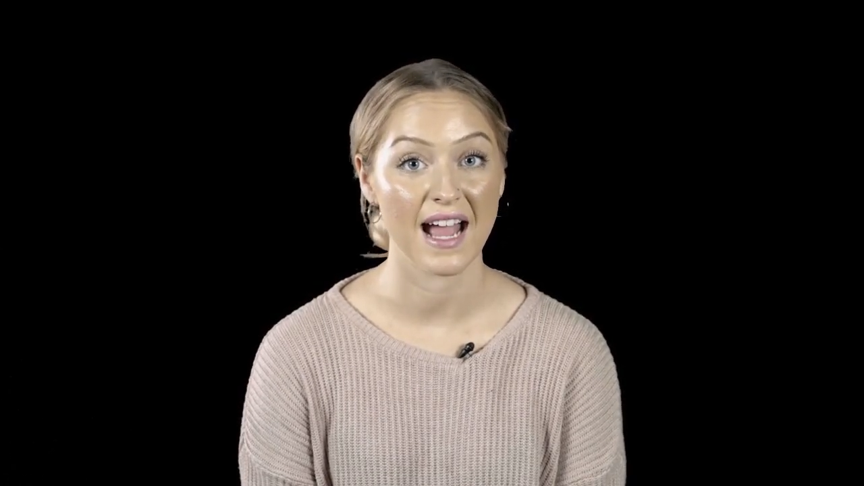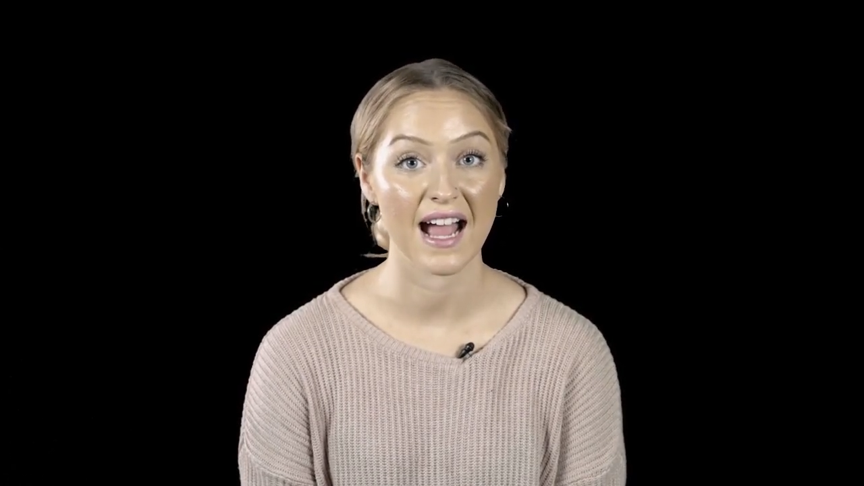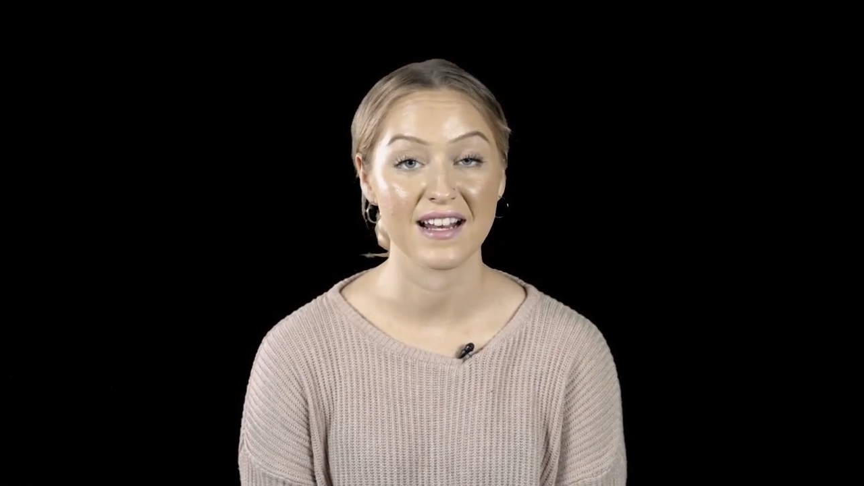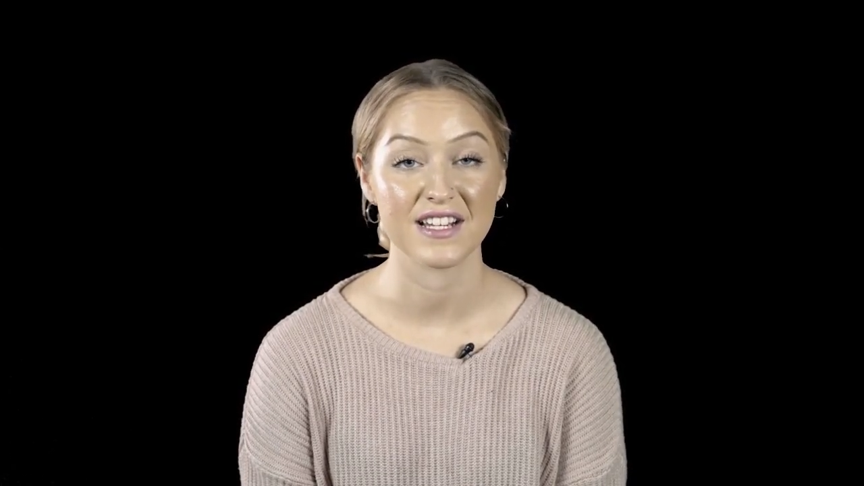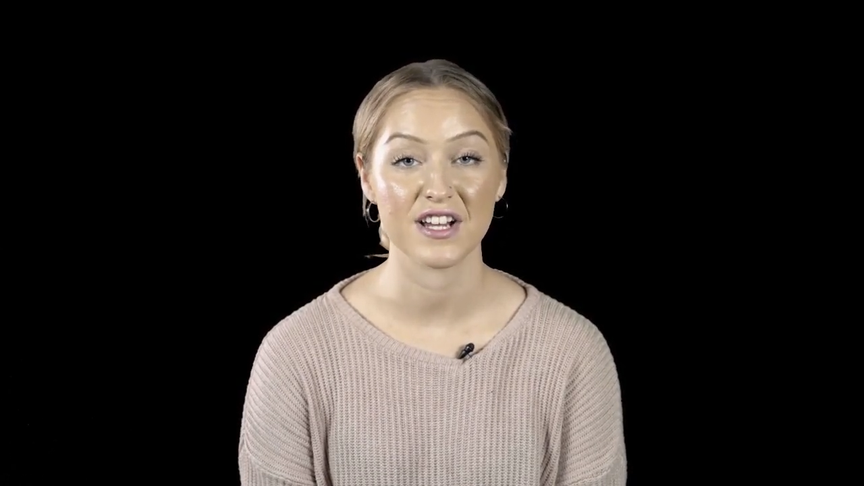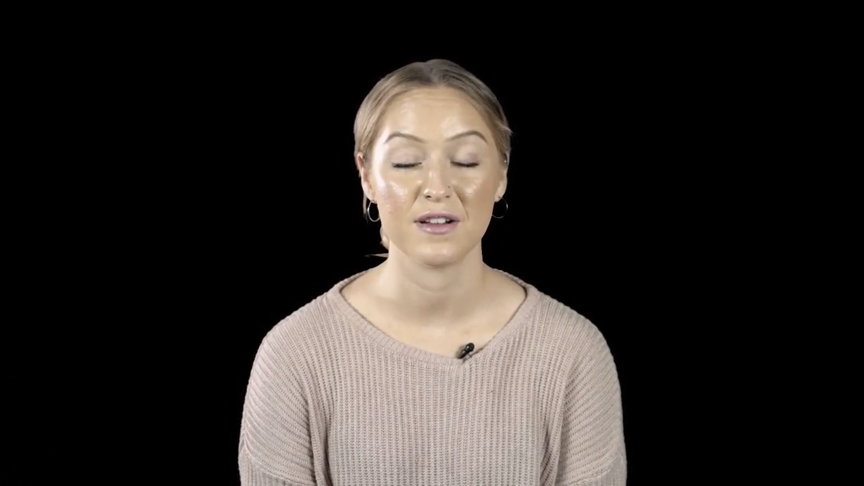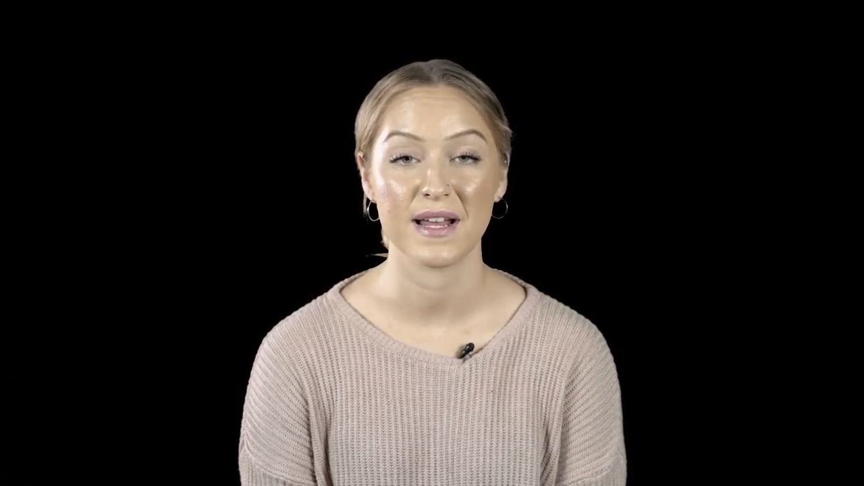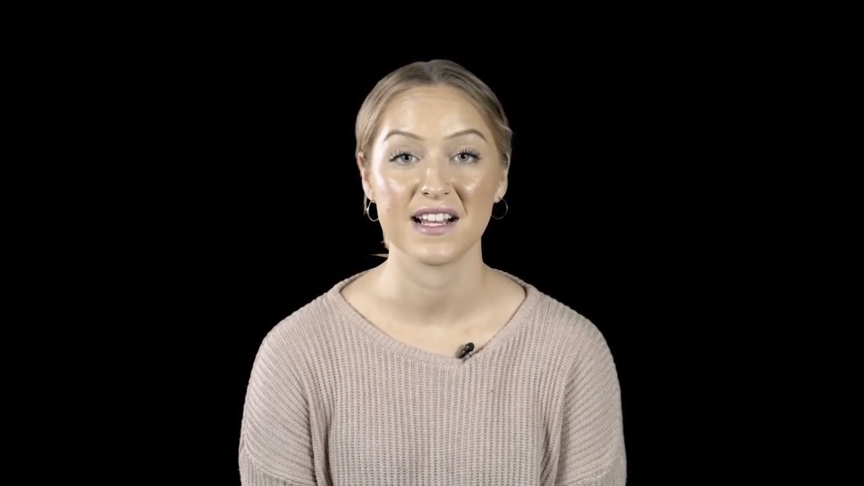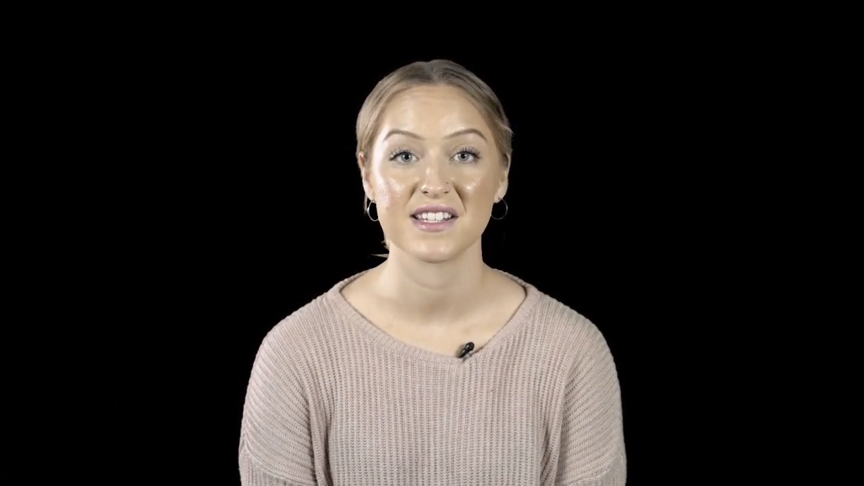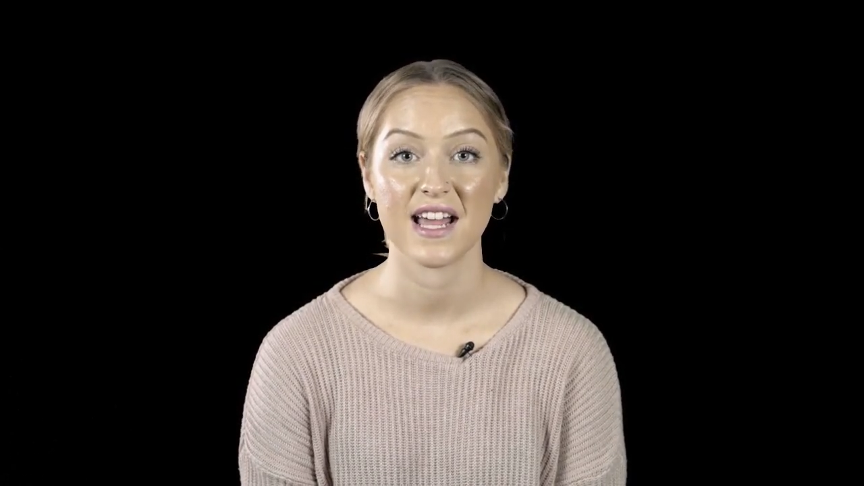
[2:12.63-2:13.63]
And until
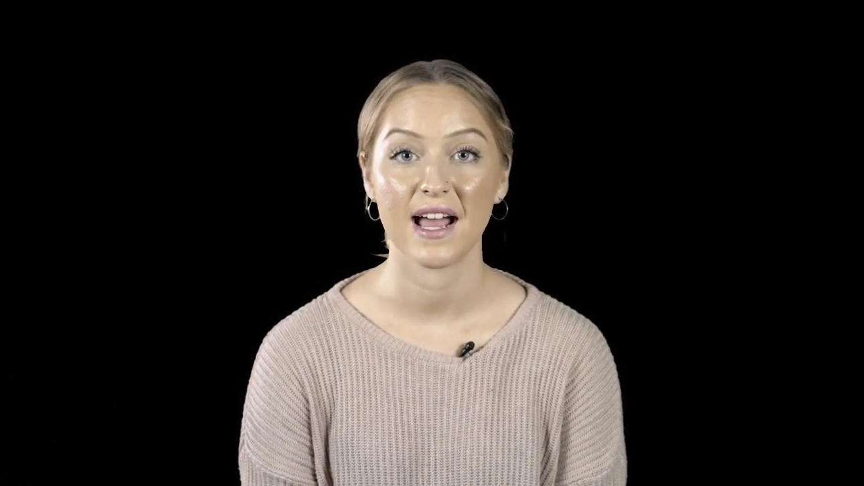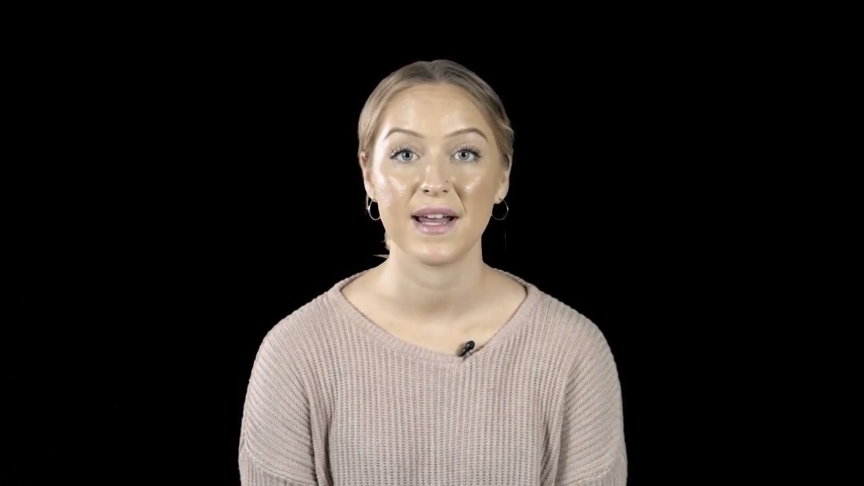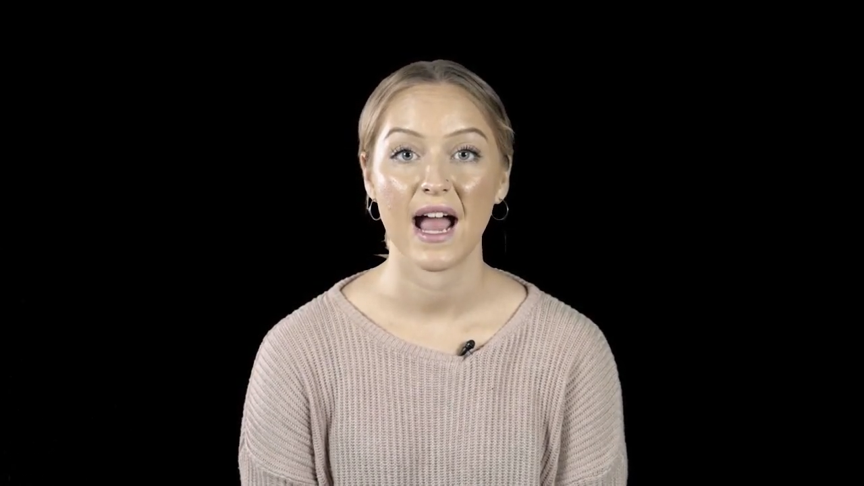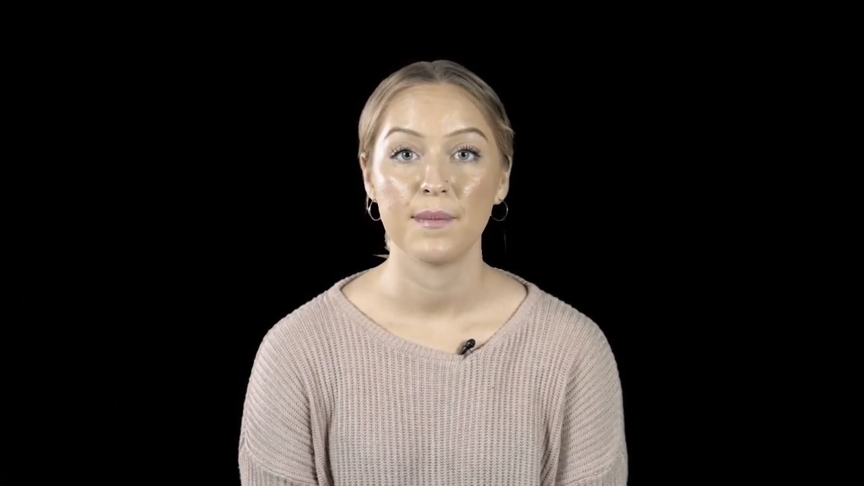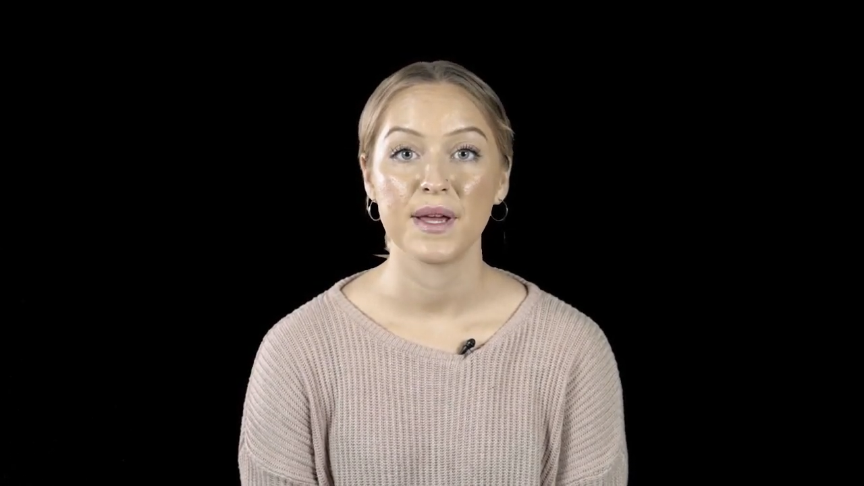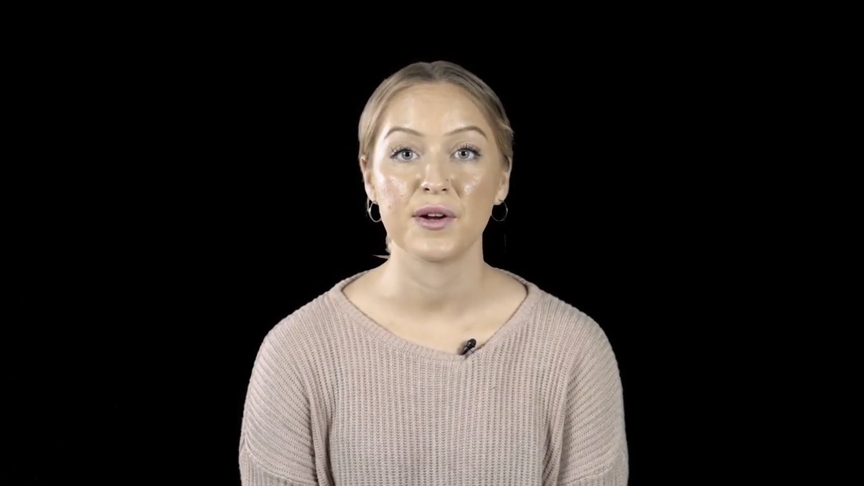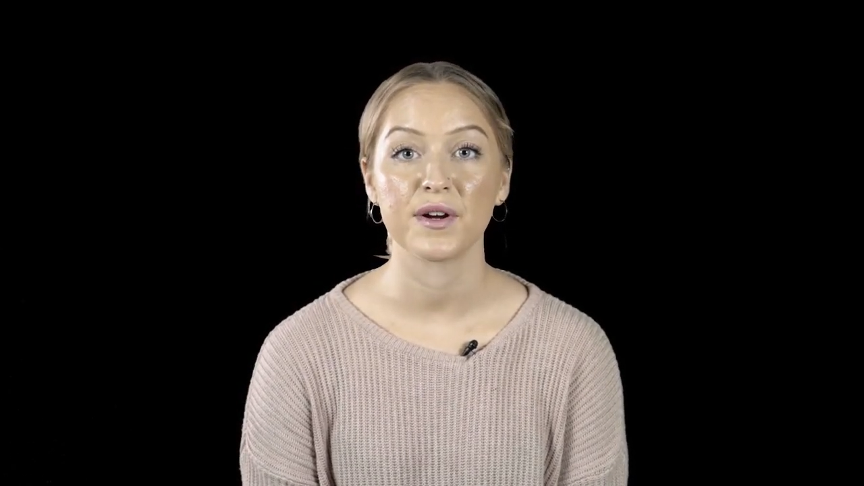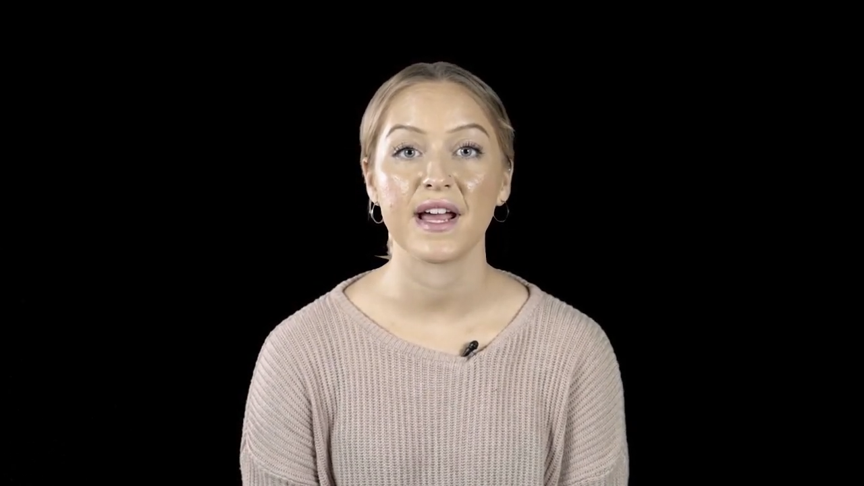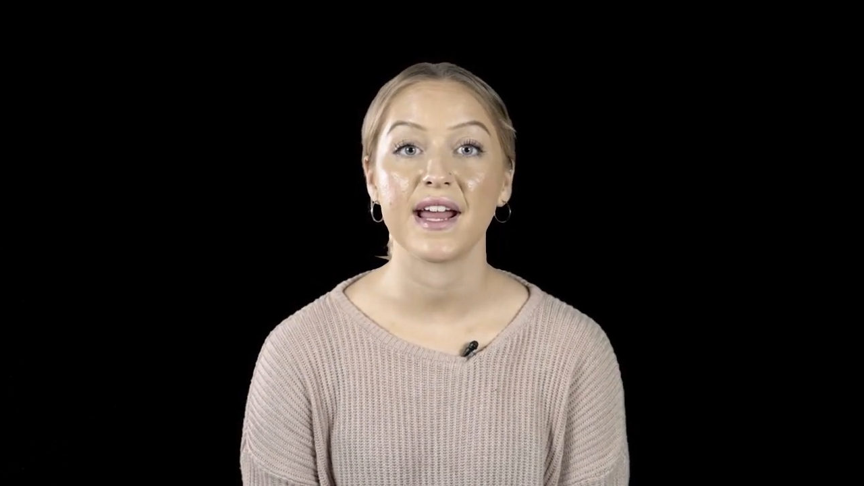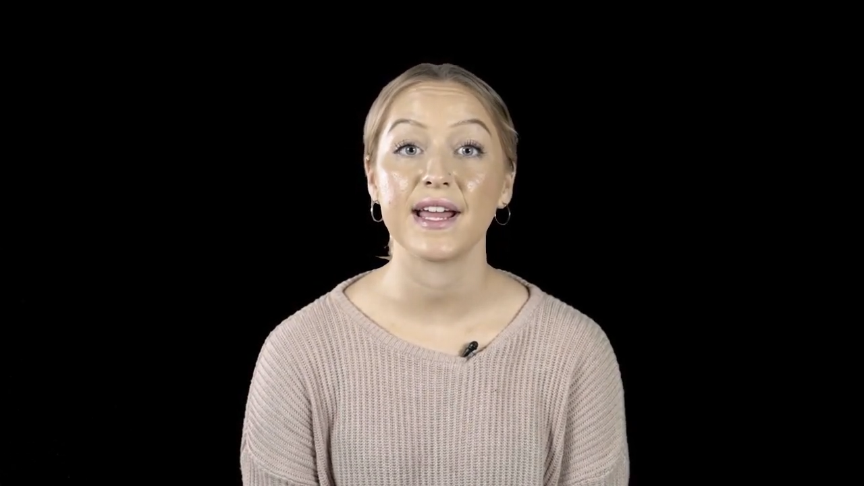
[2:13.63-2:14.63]
next time happy
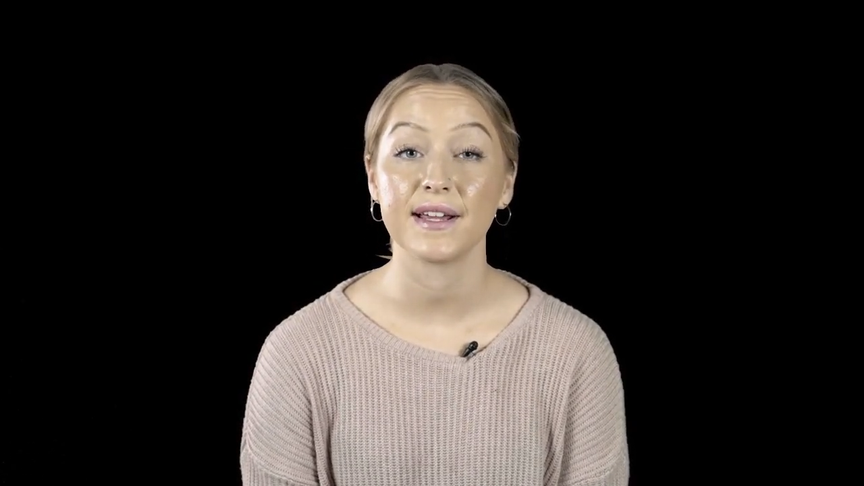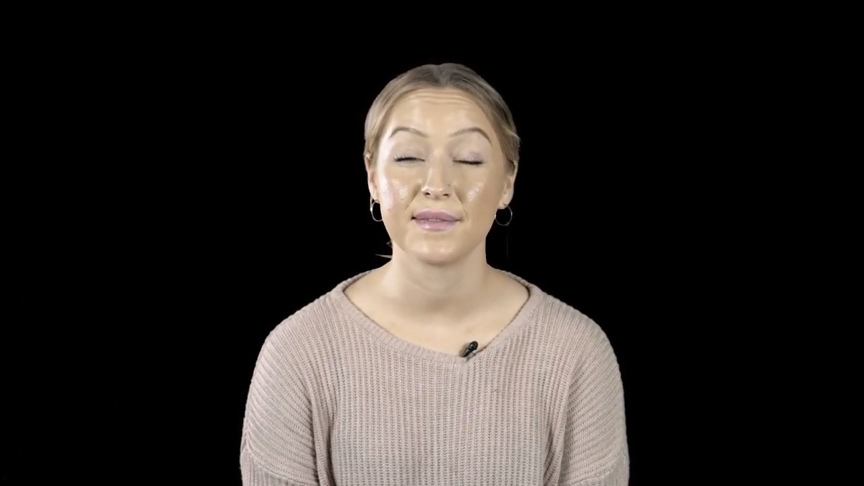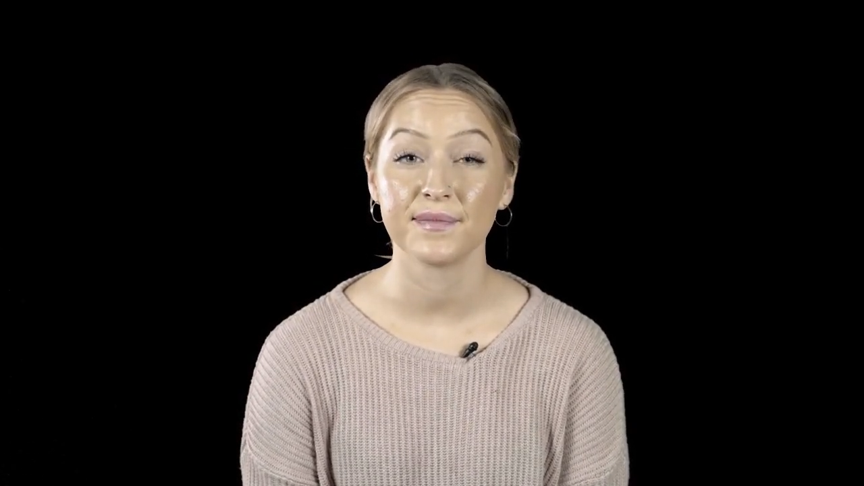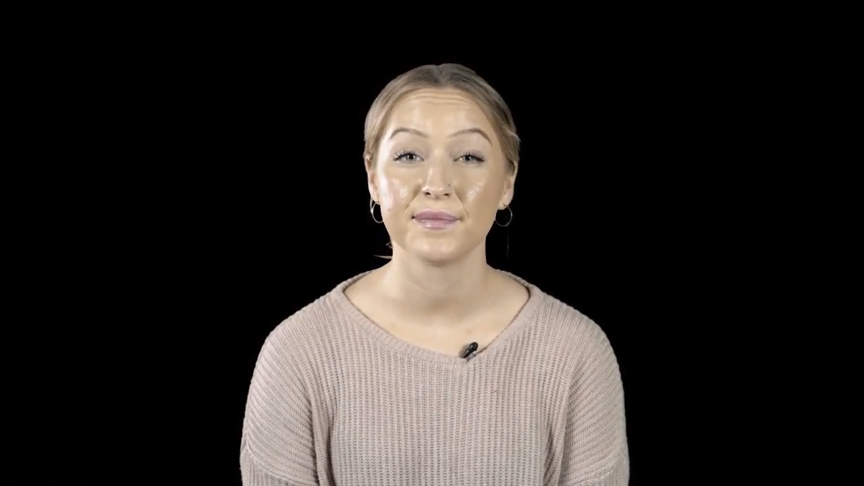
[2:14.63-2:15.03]
creating.